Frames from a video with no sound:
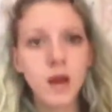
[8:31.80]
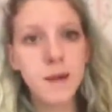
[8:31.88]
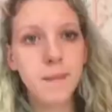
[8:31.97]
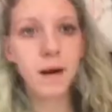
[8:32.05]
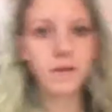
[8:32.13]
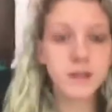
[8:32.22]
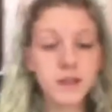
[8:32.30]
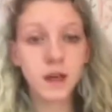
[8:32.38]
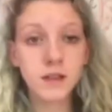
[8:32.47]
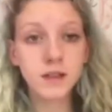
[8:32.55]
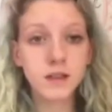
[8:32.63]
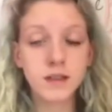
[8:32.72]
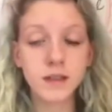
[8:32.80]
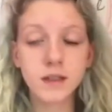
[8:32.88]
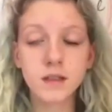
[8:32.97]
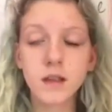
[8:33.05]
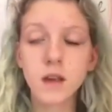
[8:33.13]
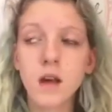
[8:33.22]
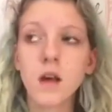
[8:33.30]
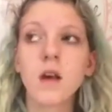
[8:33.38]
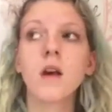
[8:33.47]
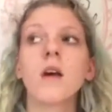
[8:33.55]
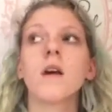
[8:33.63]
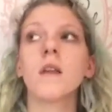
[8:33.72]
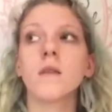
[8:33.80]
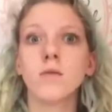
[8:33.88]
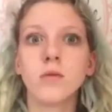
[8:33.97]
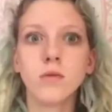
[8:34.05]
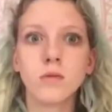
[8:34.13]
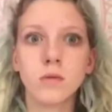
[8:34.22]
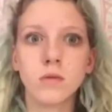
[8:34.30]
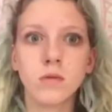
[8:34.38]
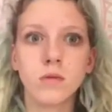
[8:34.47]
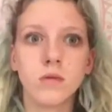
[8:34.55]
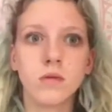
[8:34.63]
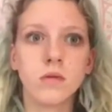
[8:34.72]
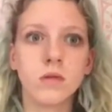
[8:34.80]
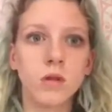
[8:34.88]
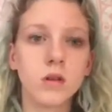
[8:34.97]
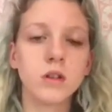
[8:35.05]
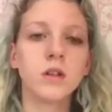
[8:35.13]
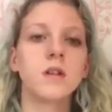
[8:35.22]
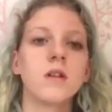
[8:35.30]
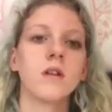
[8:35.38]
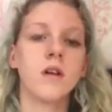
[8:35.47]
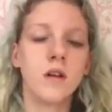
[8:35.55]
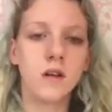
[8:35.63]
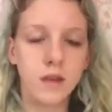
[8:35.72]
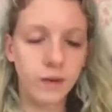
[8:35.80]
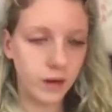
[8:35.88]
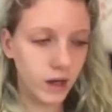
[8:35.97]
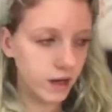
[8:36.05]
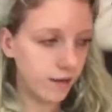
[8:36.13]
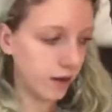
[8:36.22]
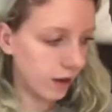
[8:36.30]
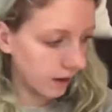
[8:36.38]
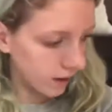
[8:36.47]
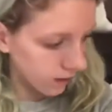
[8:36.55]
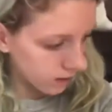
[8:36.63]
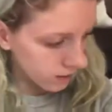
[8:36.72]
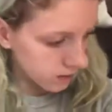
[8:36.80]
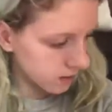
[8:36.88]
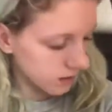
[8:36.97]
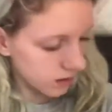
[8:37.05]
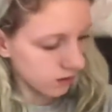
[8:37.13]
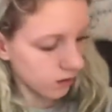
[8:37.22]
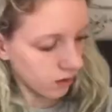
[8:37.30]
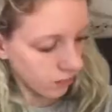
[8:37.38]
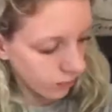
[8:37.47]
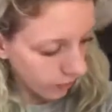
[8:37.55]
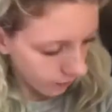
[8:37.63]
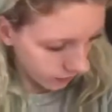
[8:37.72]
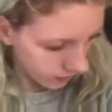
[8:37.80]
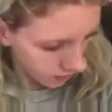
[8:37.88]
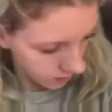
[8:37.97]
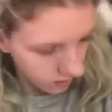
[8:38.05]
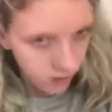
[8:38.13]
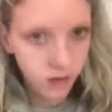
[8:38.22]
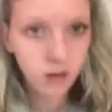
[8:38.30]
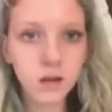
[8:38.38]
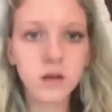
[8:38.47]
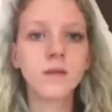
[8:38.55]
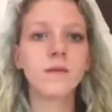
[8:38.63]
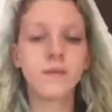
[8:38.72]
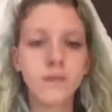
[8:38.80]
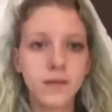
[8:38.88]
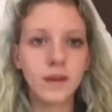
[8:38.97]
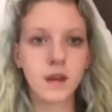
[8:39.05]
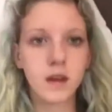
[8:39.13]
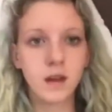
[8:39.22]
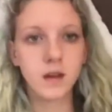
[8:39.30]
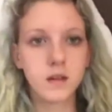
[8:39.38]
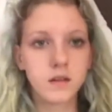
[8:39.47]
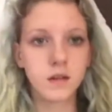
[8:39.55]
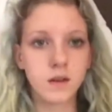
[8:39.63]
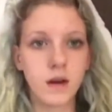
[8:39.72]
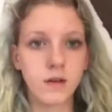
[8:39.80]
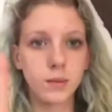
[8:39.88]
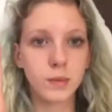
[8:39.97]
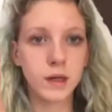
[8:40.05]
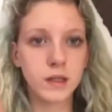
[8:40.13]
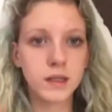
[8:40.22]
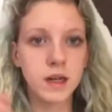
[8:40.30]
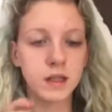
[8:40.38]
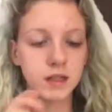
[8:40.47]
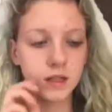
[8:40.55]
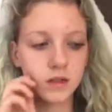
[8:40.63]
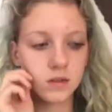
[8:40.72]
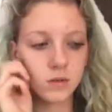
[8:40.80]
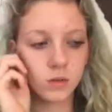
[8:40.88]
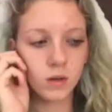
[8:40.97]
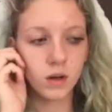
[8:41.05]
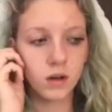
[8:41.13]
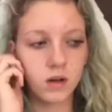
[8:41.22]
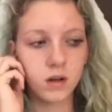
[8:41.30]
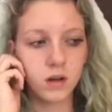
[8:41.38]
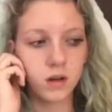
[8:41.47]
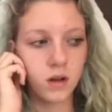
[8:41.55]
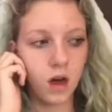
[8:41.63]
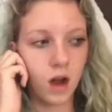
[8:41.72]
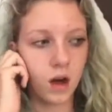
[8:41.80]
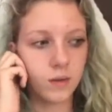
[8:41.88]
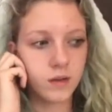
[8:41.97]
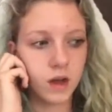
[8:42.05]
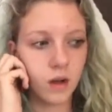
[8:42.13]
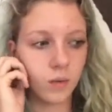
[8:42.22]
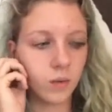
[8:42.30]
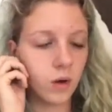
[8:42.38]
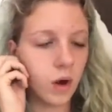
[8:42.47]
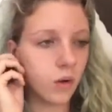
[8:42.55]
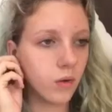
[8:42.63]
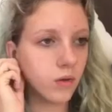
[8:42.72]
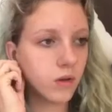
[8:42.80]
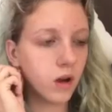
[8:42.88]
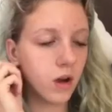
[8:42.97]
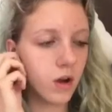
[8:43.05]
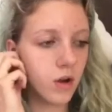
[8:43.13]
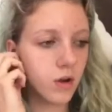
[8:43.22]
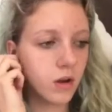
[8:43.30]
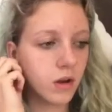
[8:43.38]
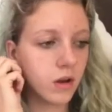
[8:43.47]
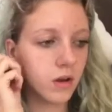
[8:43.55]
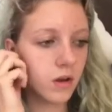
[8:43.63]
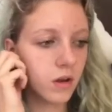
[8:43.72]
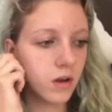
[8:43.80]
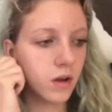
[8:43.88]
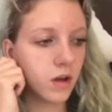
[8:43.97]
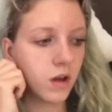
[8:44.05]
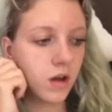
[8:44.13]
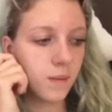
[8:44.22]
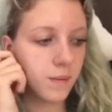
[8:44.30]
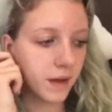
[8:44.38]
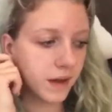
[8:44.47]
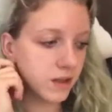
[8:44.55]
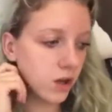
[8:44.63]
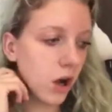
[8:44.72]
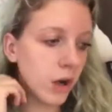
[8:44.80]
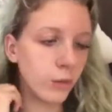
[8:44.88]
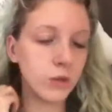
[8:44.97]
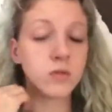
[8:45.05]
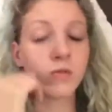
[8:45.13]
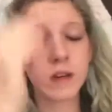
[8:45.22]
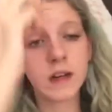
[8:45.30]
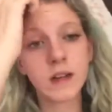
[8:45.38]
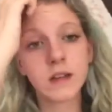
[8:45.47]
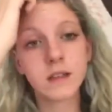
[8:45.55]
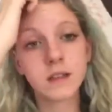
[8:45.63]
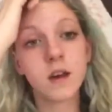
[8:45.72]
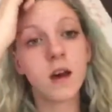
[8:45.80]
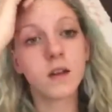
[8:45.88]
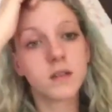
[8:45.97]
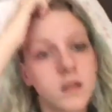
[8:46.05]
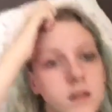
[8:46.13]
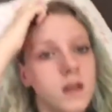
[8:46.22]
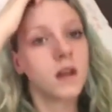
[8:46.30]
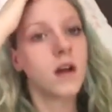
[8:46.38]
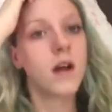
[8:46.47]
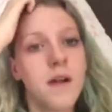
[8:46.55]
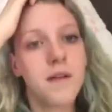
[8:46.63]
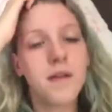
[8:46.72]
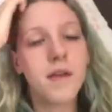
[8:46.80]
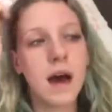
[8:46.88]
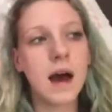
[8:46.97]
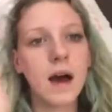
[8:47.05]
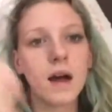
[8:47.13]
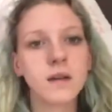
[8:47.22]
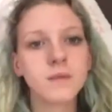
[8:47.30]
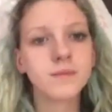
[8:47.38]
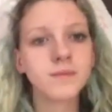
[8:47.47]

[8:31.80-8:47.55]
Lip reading: about this diagnosis. And then, ooh, God. They were kind of like, does it not worry you that you have a personality disorder? And I was like, well, no. Because I was really concerned that